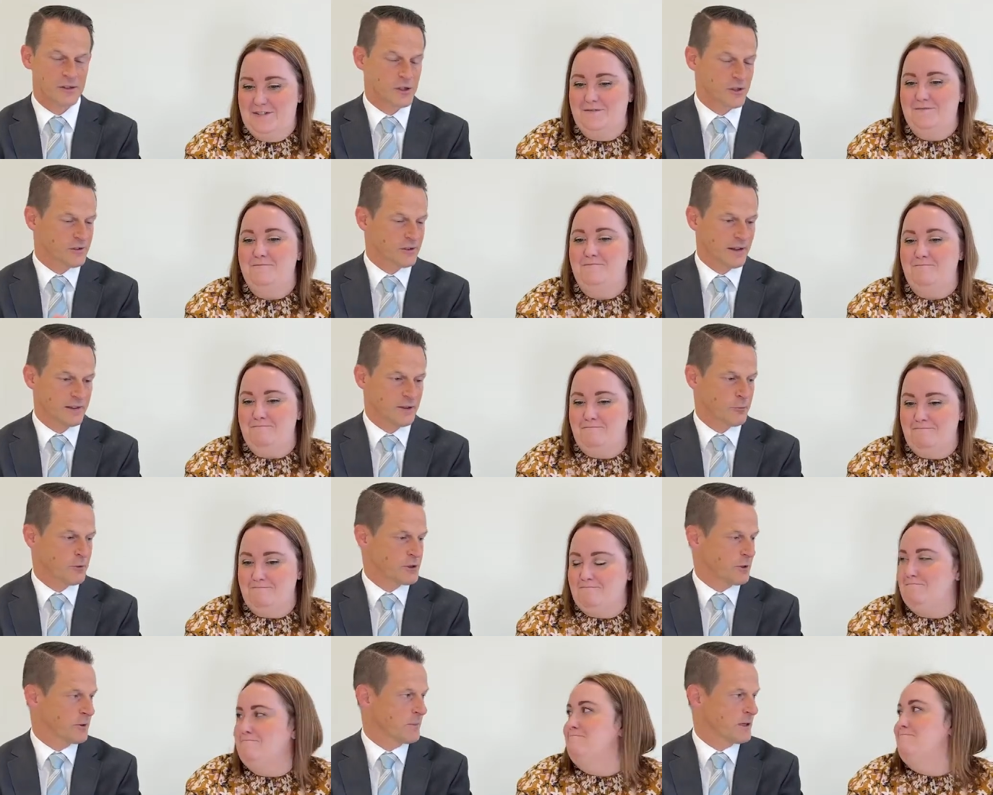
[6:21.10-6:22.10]
Speaker 1: just like the
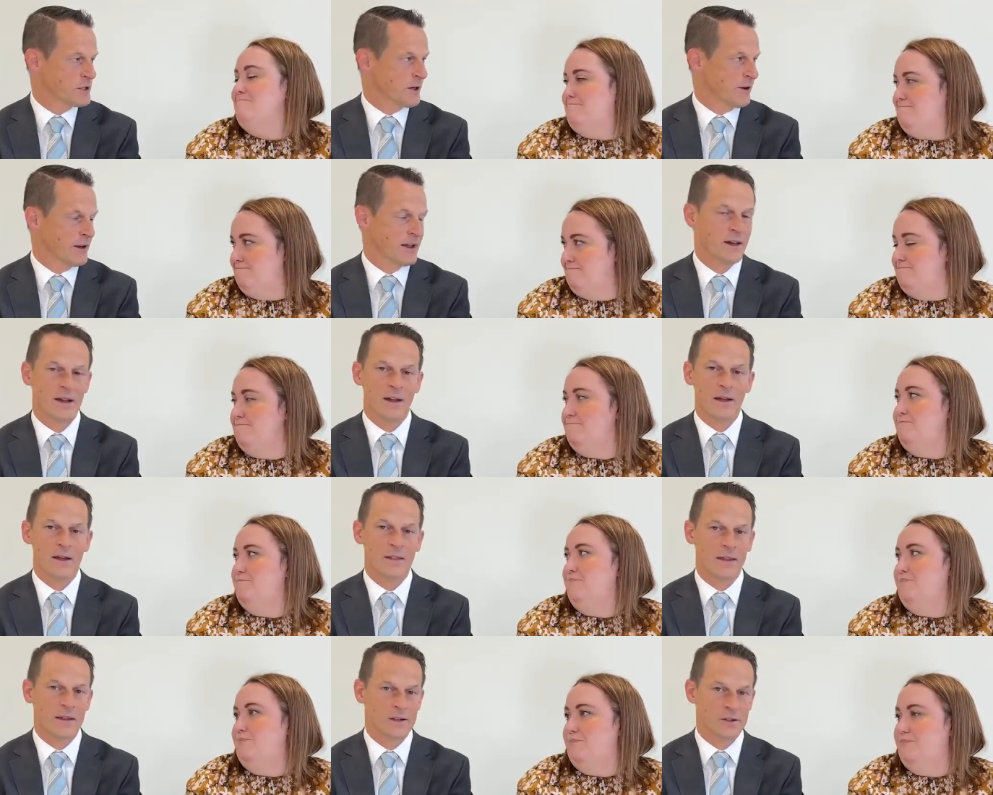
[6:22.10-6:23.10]
return missionary,
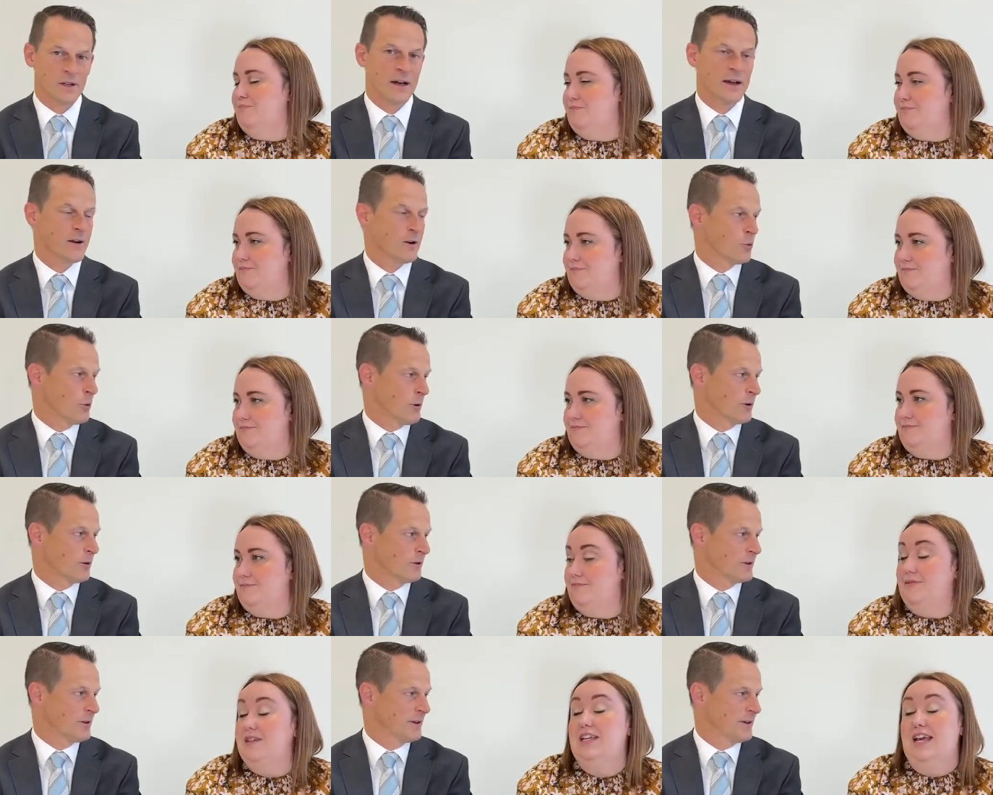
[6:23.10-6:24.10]
the entire
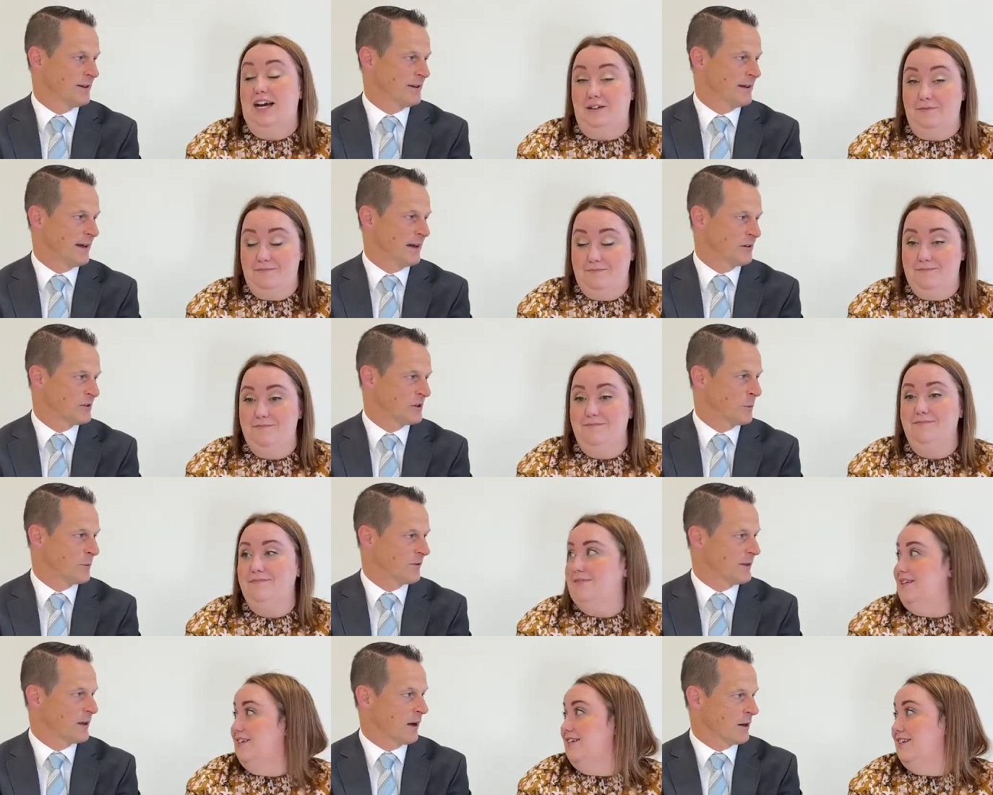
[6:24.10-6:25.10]
world. Yeah and some
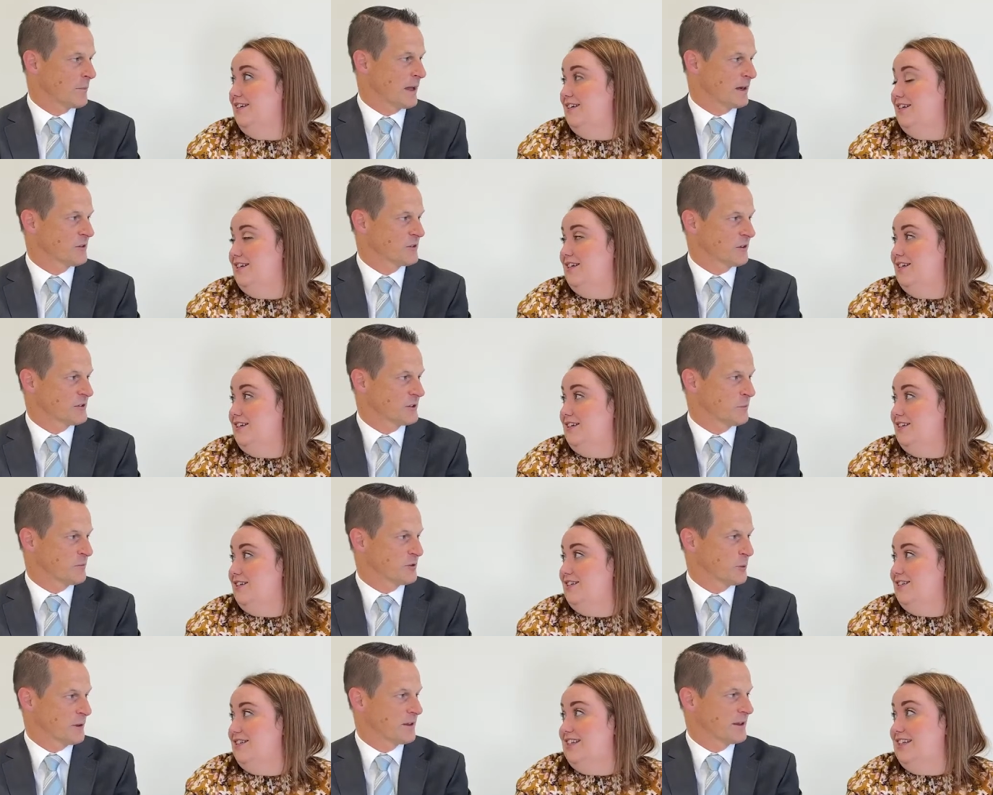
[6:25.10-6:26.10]
of the automated
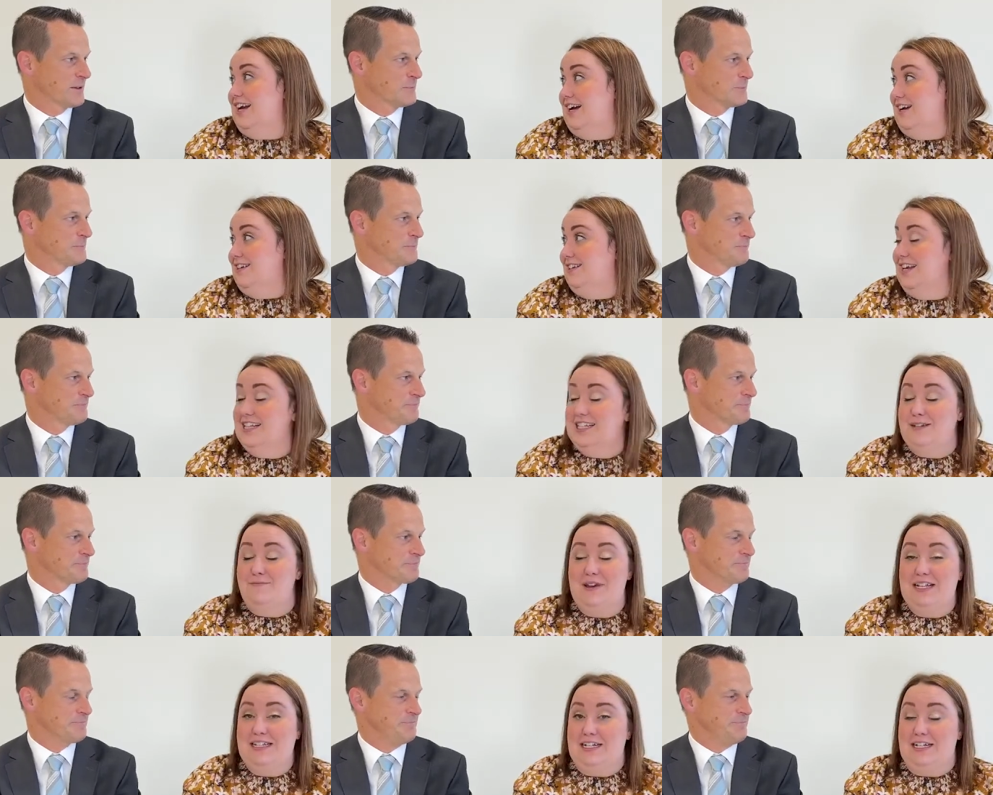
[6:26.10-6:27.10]
systems with it. Yeah,
Speaker 2: it's
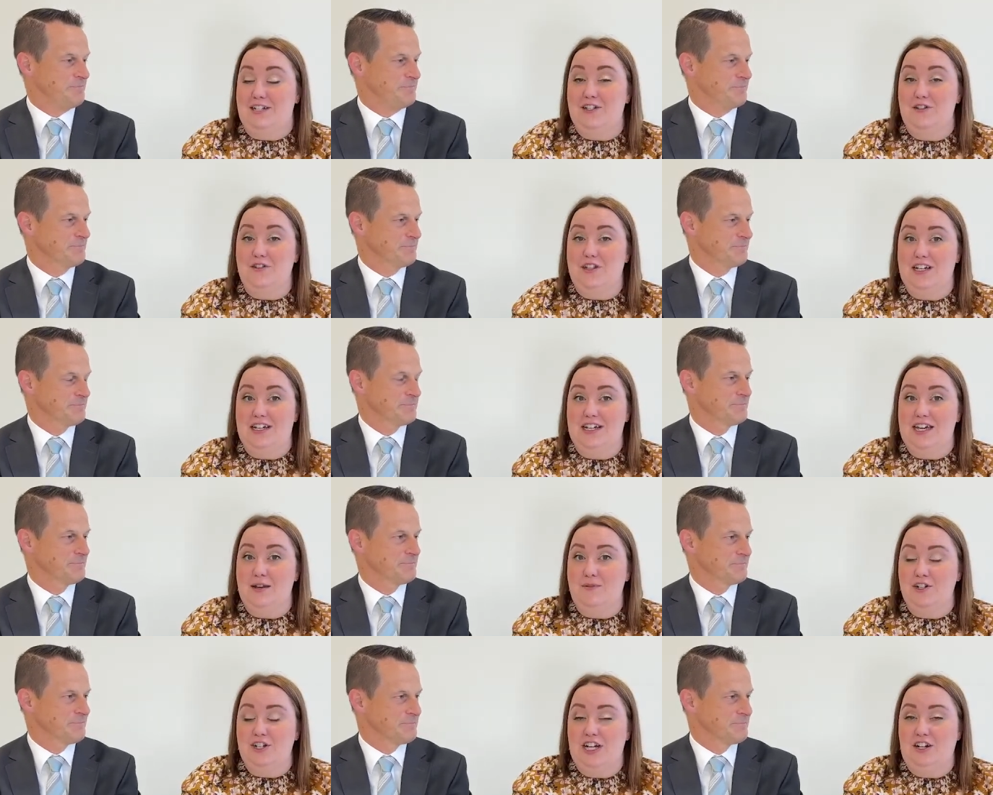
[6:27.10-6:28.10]
amazing. So the
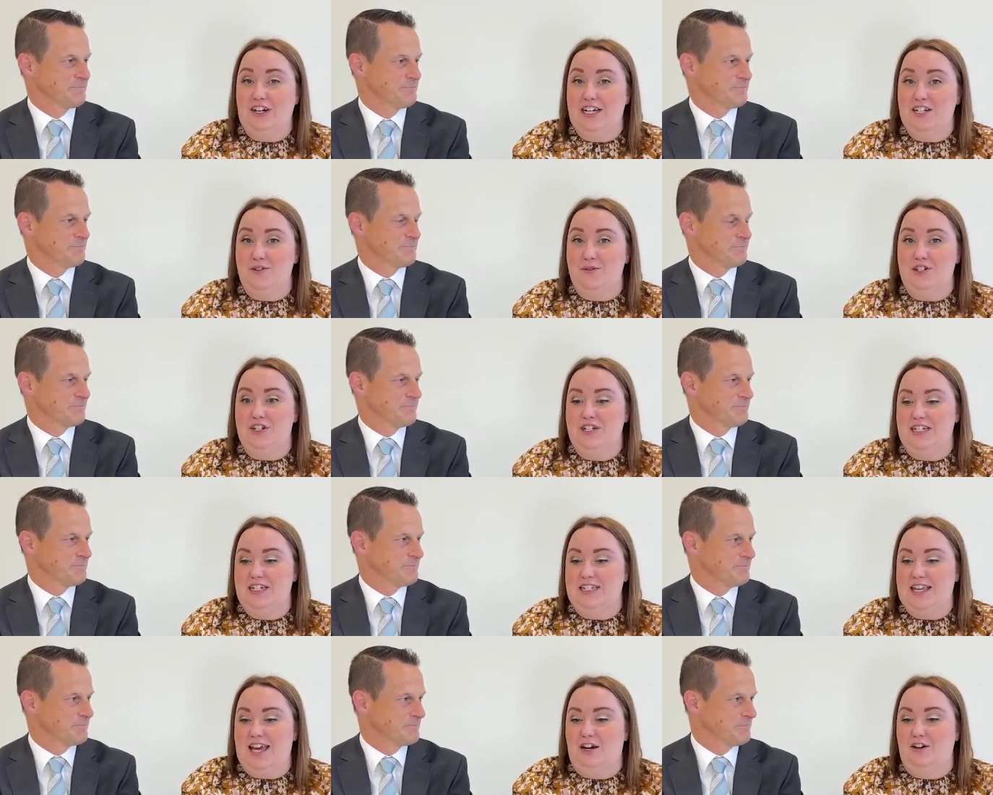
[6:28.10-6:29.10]
Heber J Grant tuition
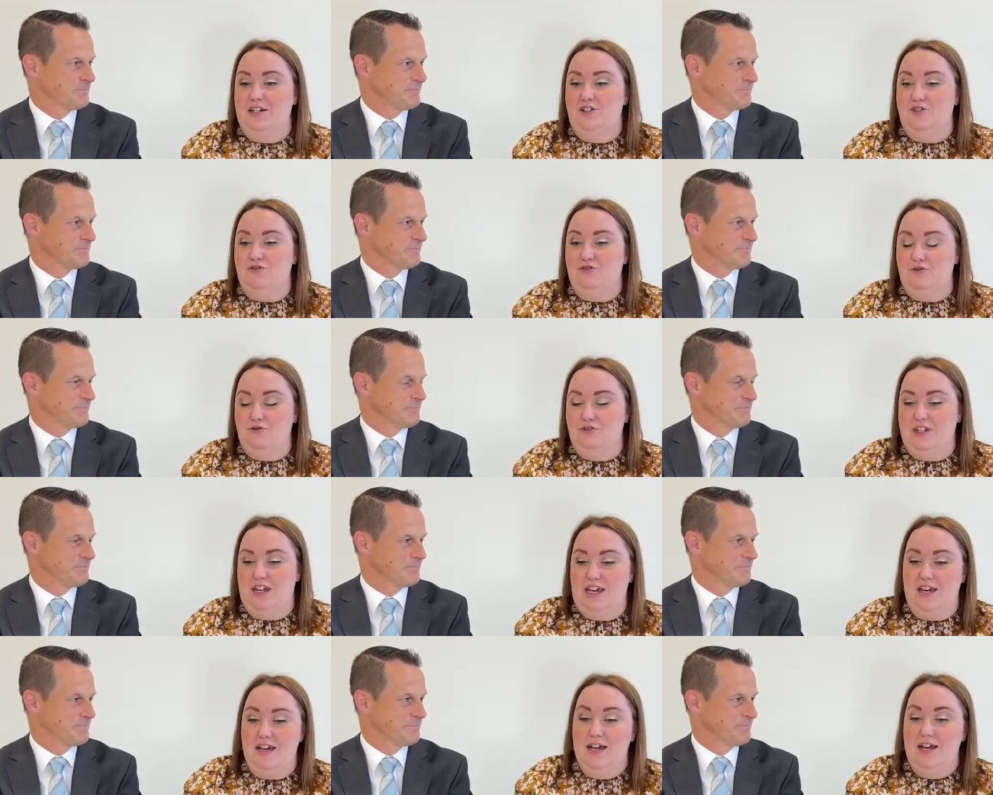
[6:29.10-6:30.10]
discount is truly,